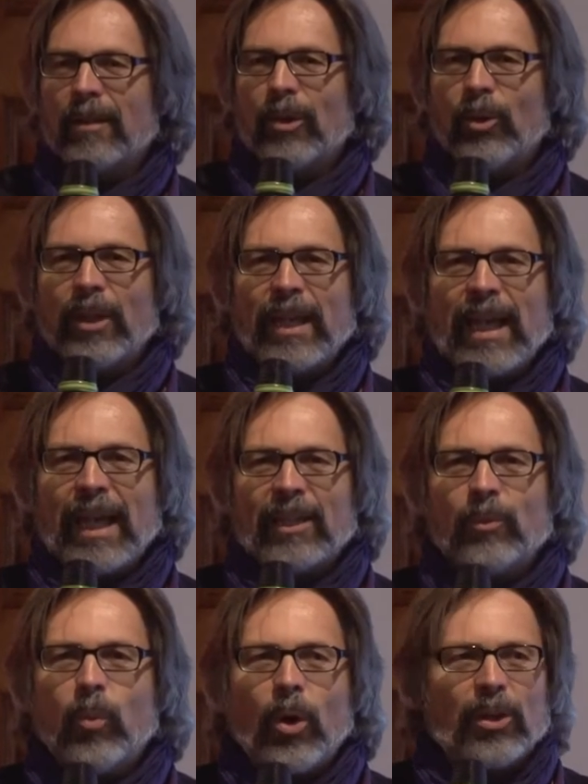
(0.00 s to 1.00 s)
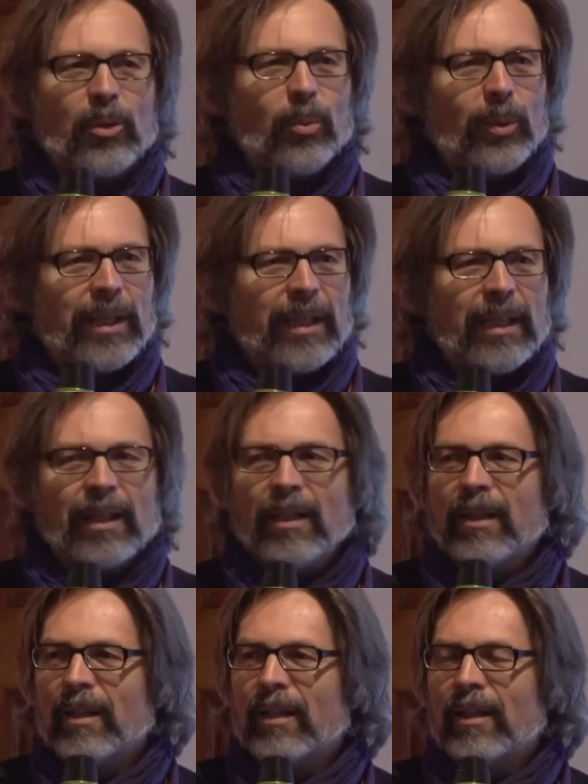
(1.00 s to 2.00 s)
looking at what we
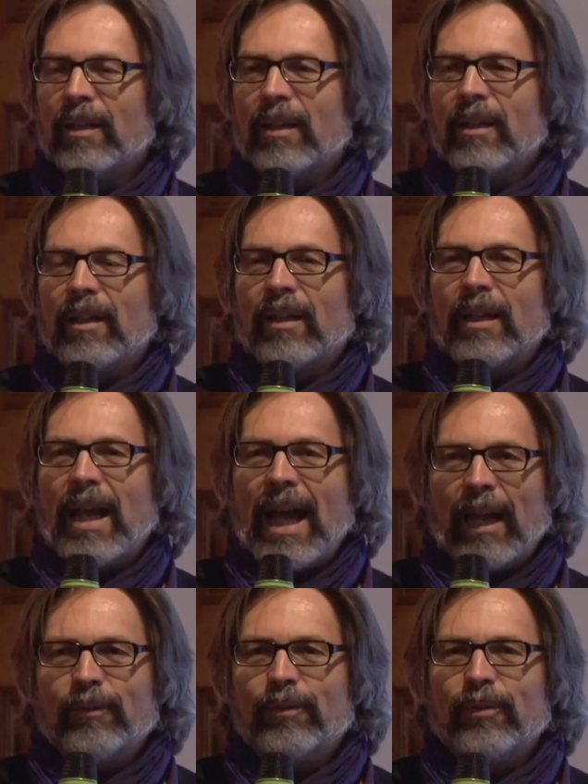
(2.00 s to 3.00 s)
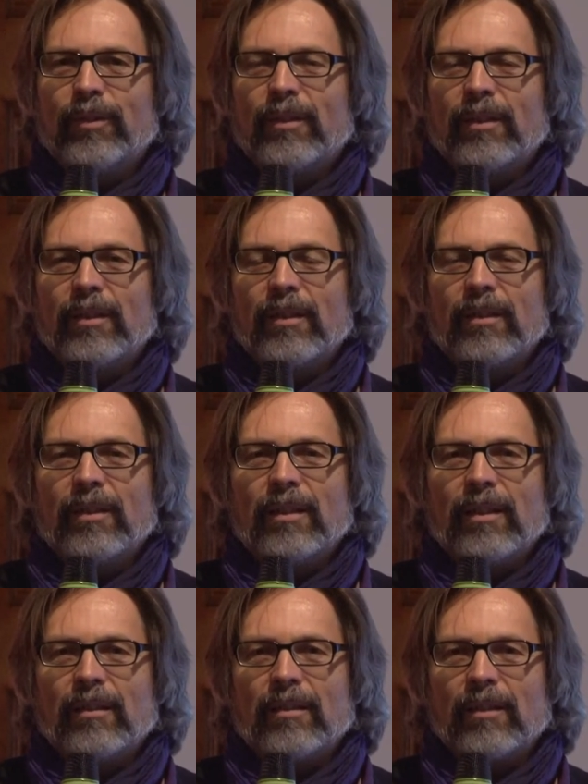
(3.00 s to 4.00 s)
have
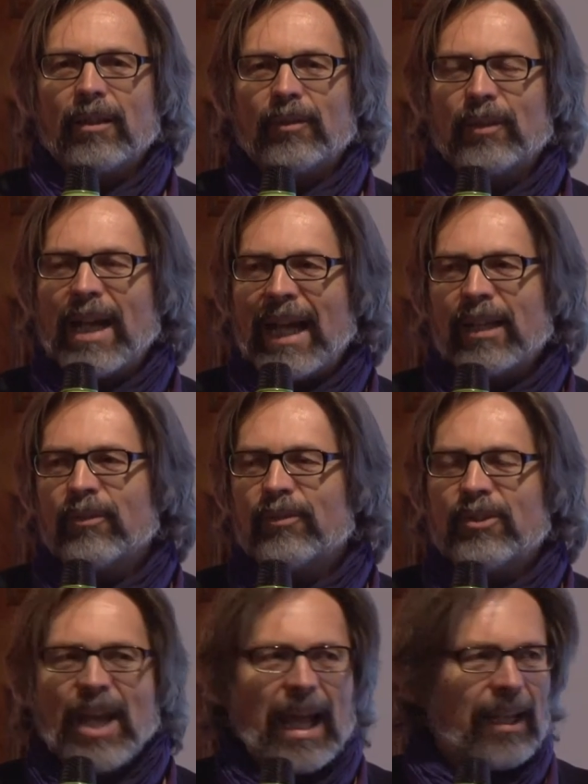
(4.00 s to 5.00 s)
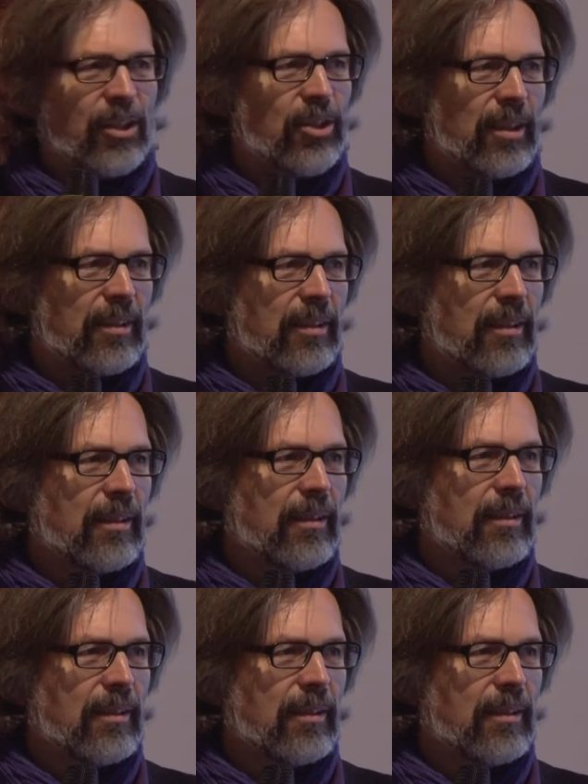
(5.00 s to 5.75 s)
of kind of challenges.